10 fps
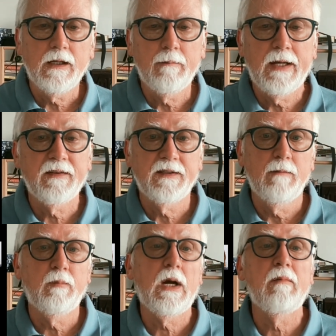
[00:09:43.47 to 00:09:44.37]
about
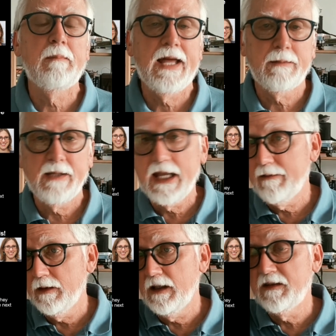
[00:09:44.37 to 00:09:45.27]
some problematic
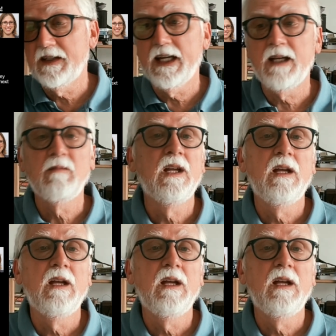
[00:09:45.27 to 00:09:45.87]
behavior, let's say